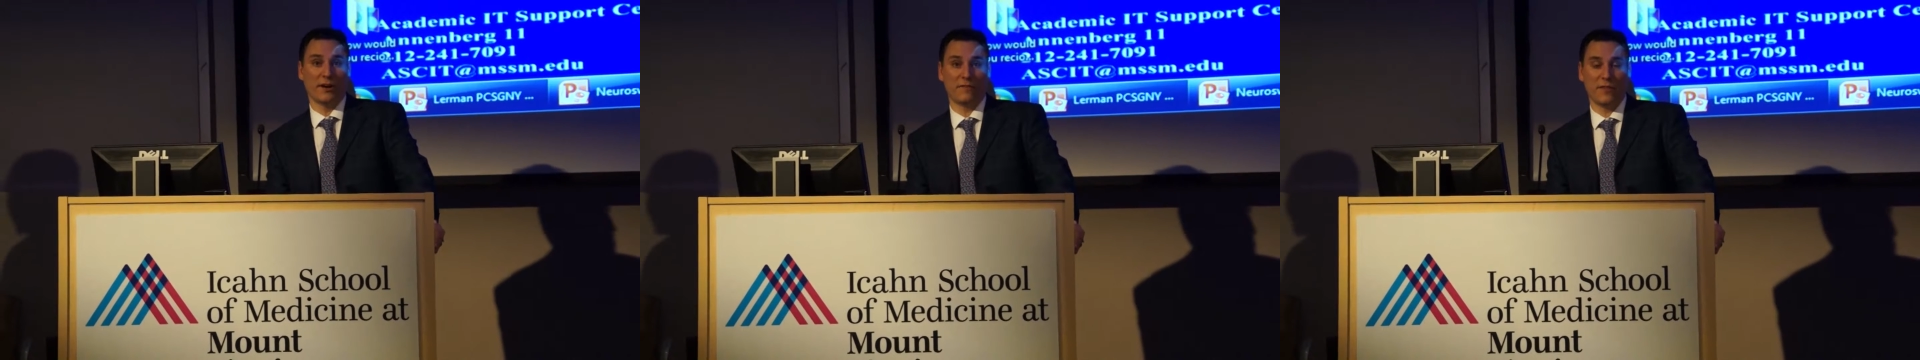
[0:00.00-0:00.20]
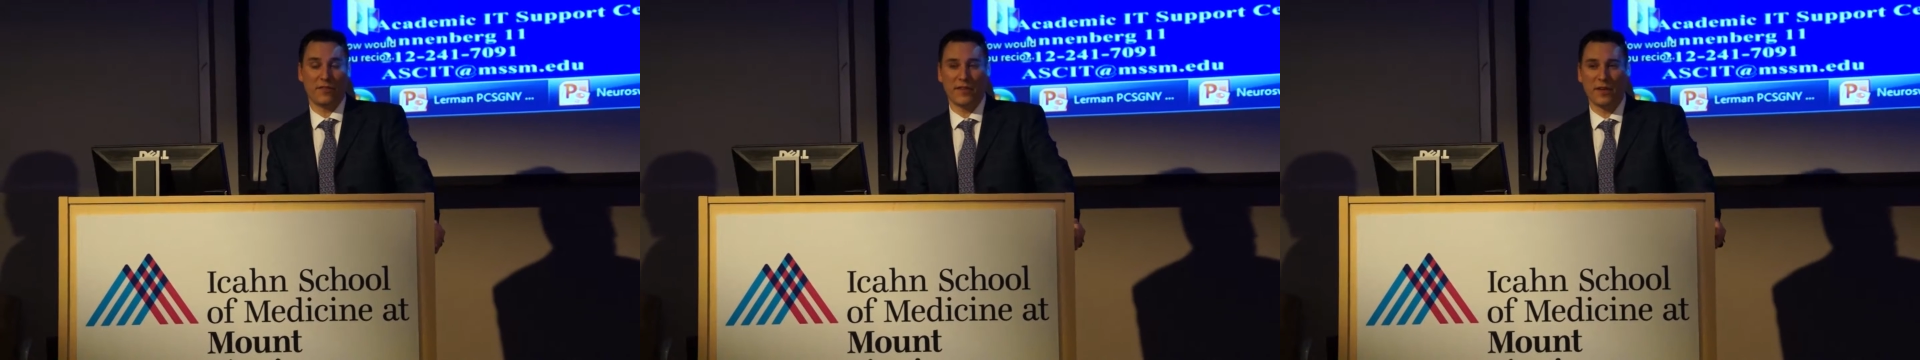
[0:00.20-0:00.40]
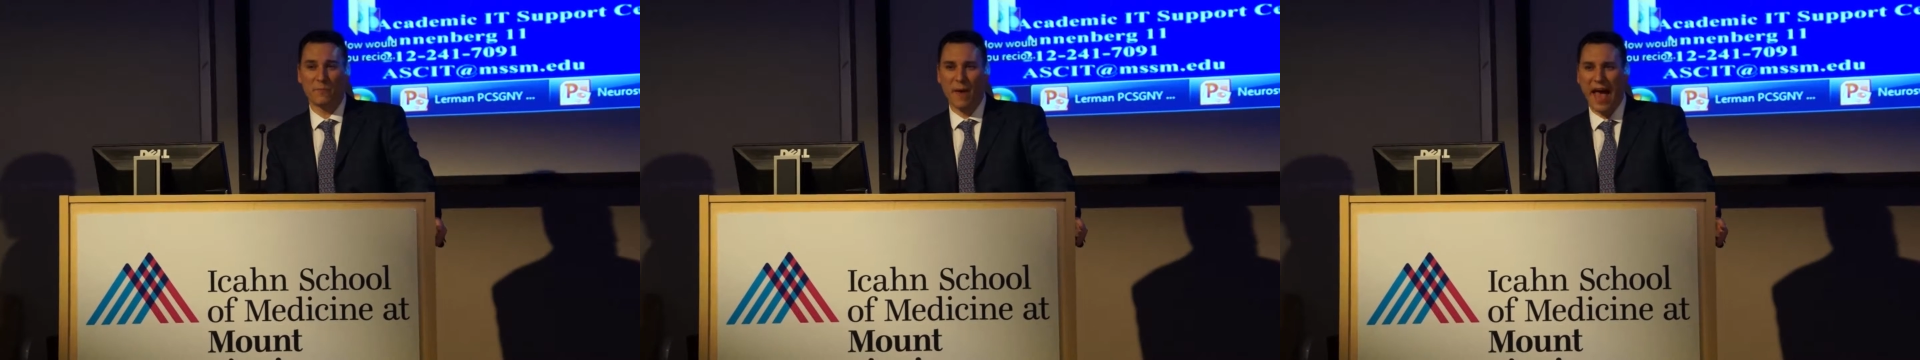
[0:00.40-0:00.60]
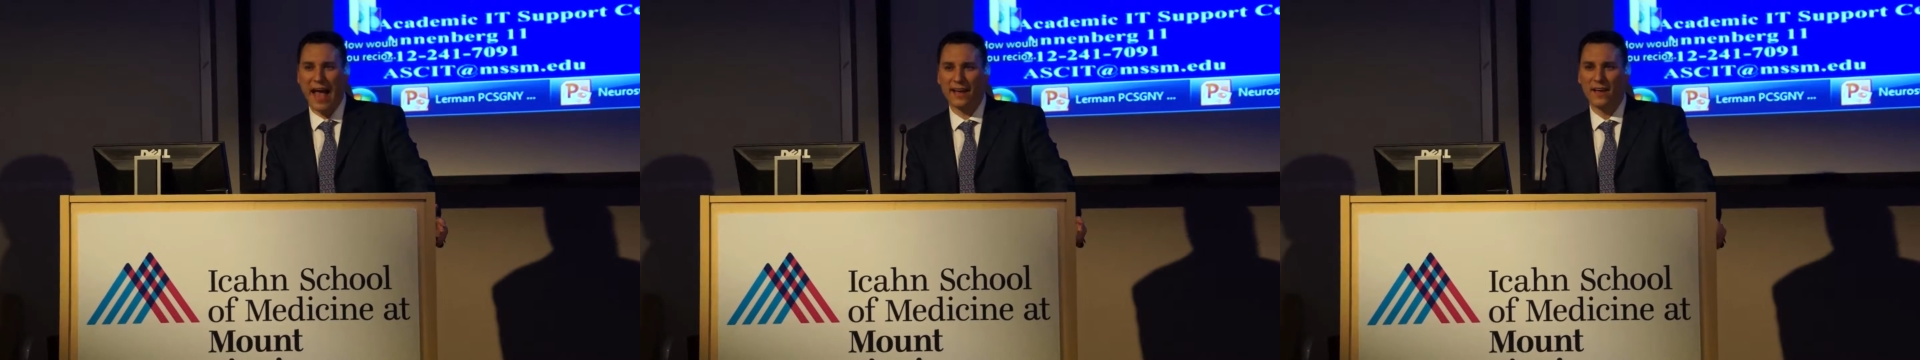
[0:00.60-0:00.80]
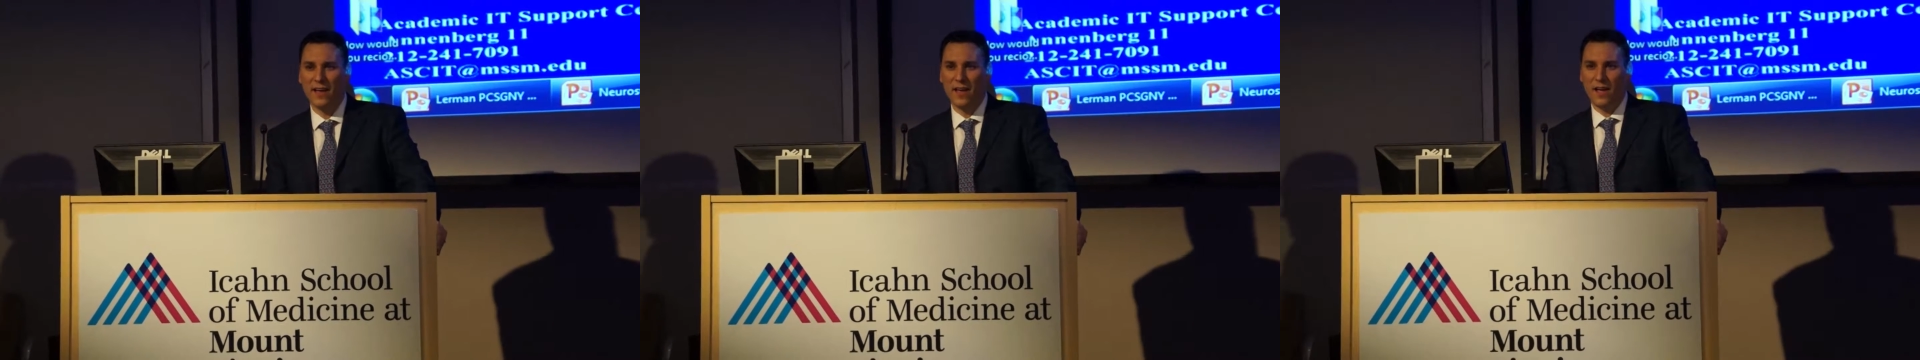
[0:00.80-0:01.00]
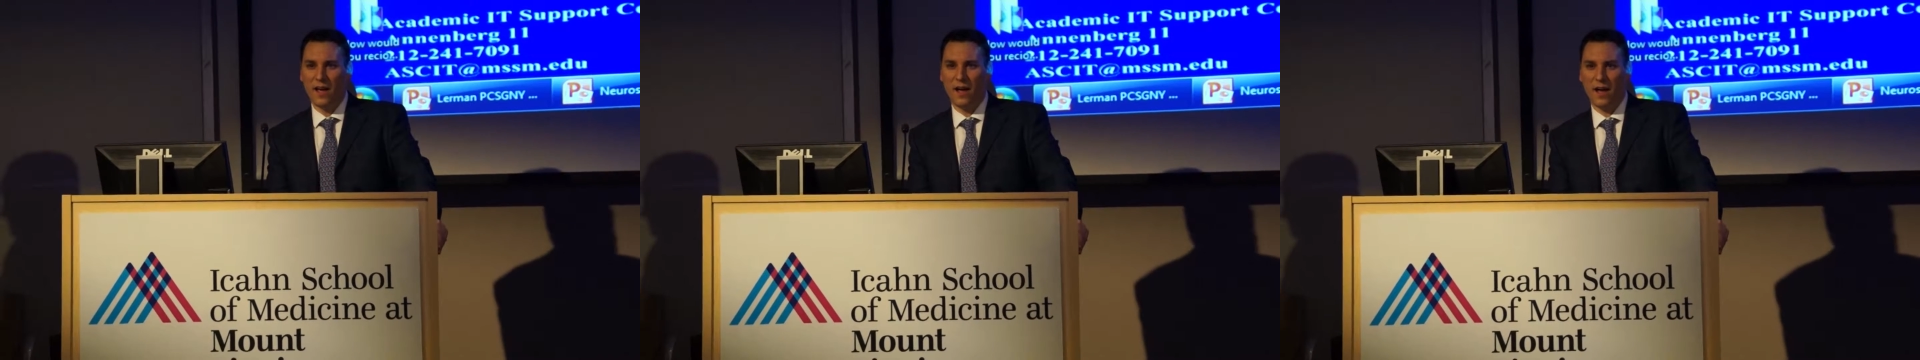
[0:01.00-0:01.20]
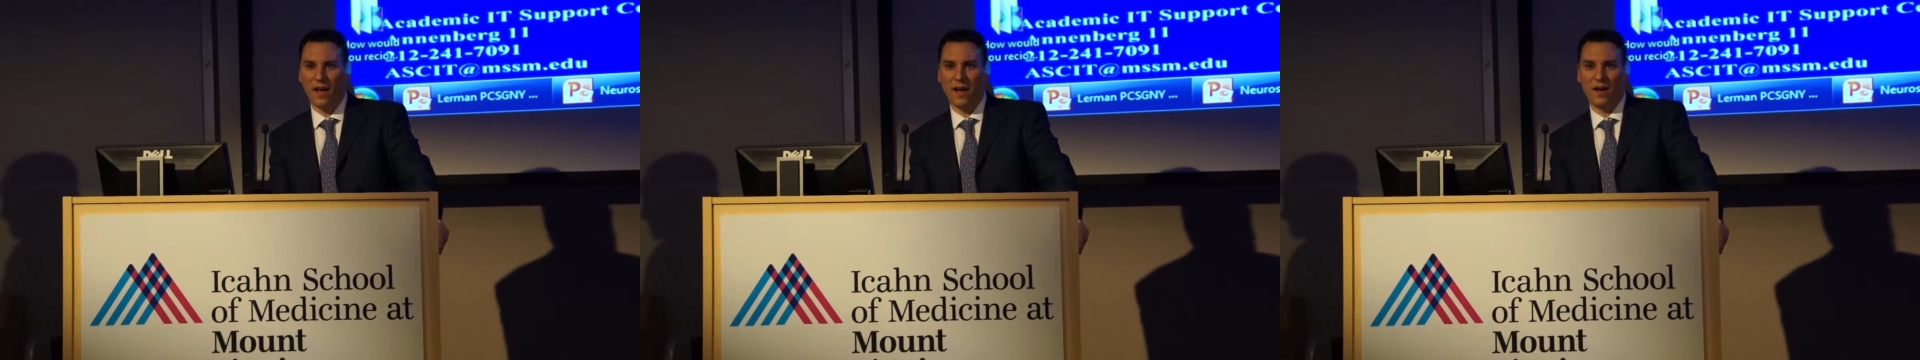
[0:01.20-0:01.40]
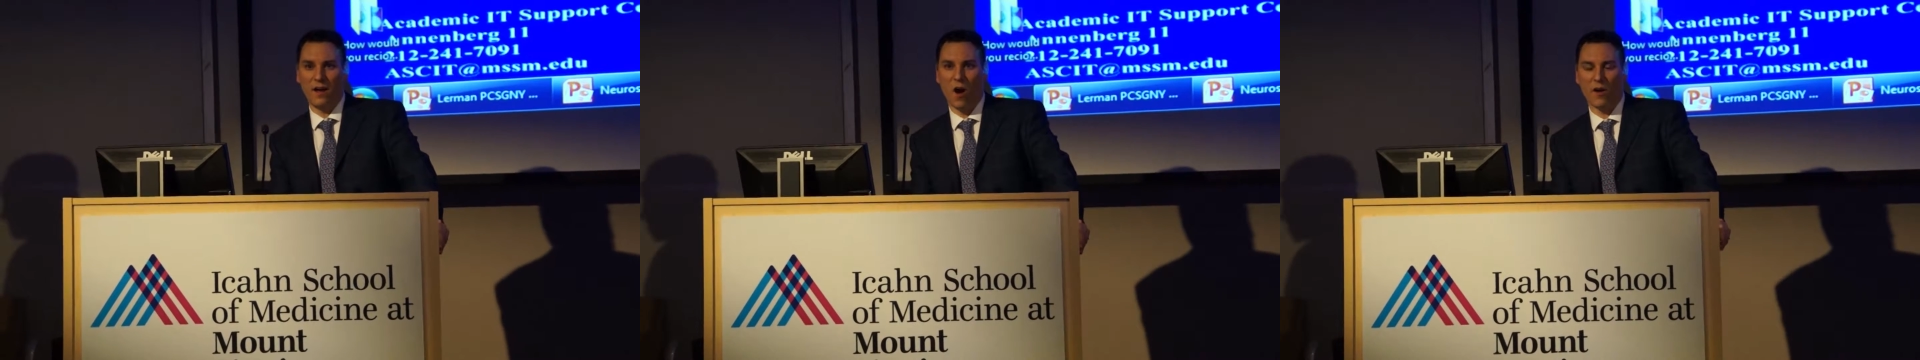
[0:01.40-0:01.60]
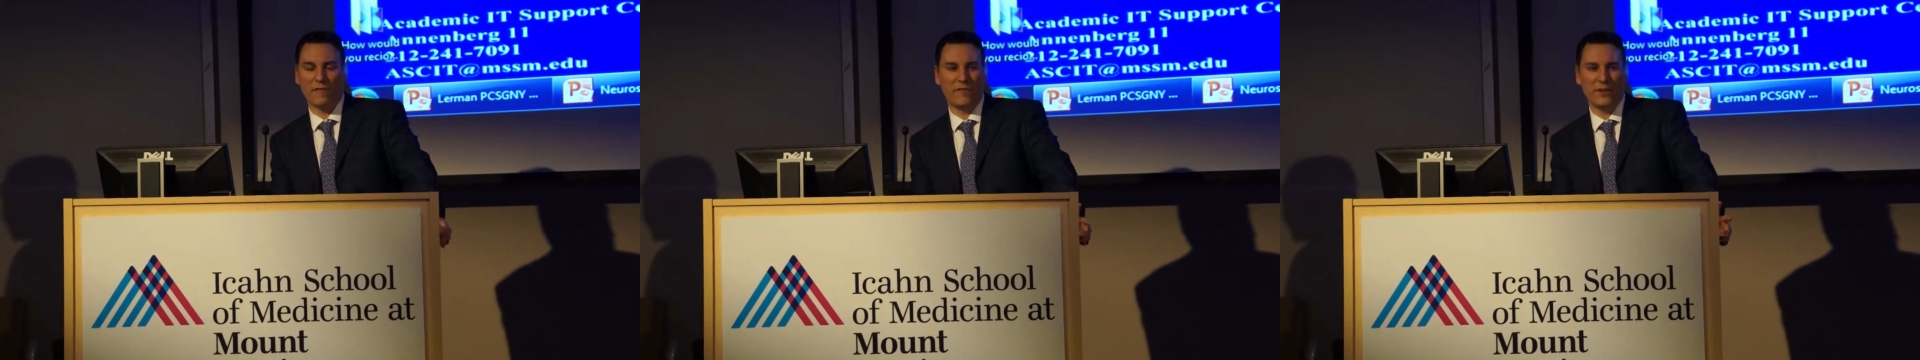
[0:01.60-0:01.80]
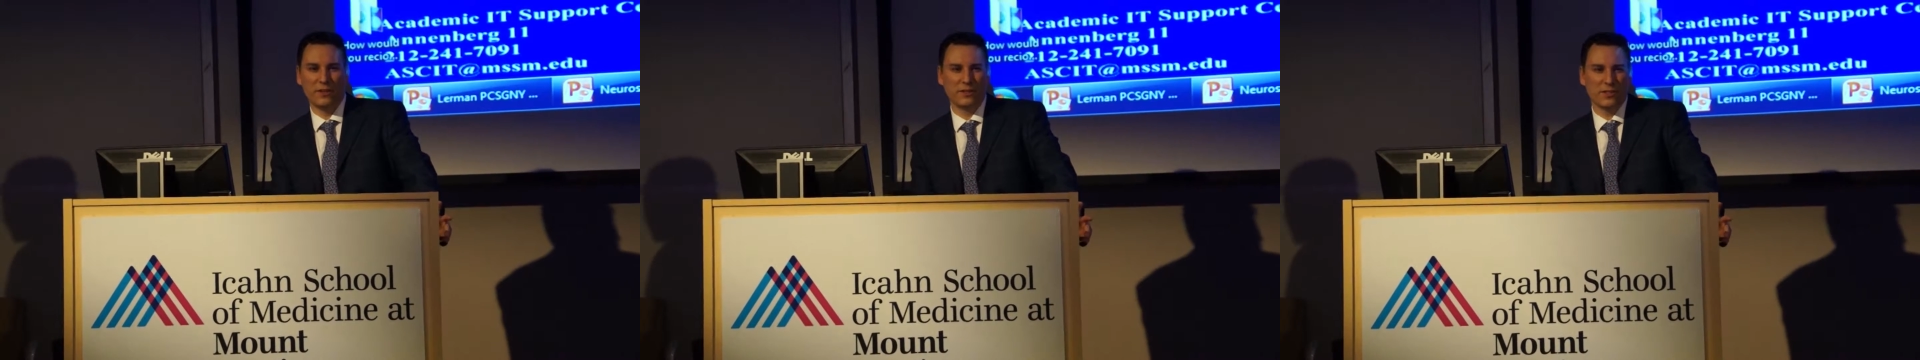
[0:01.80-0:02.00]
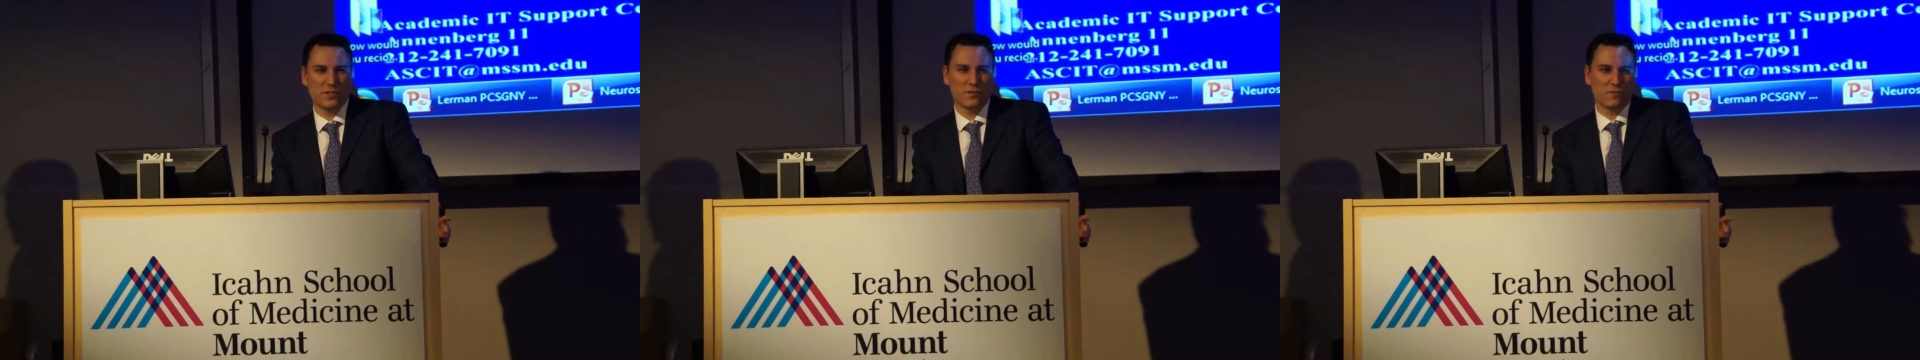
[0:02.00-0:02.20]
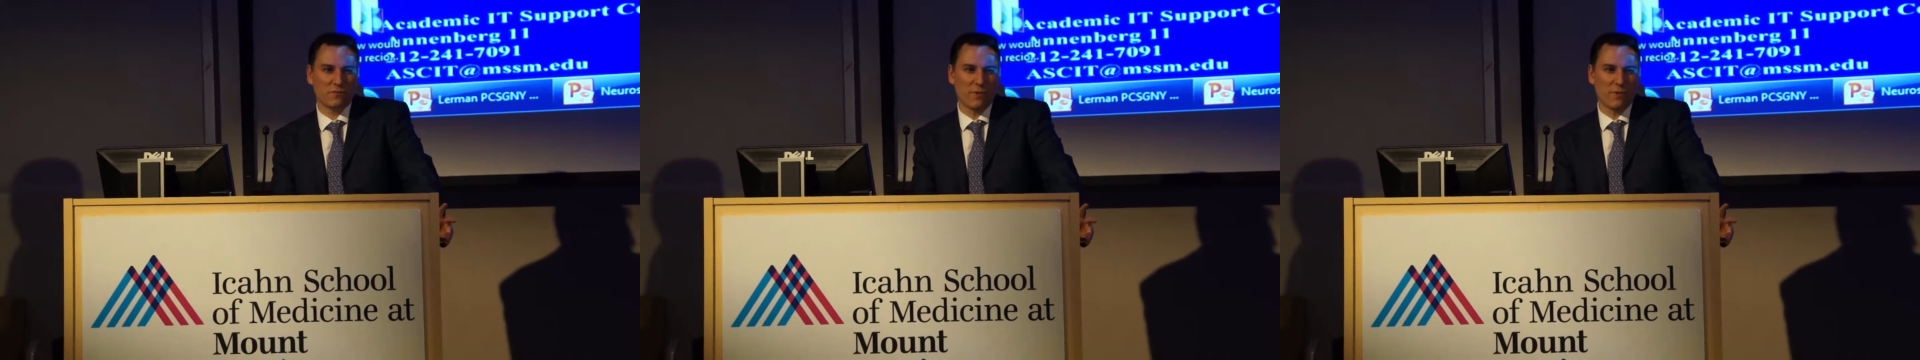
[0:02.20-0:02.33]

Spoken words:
If you think back, our field is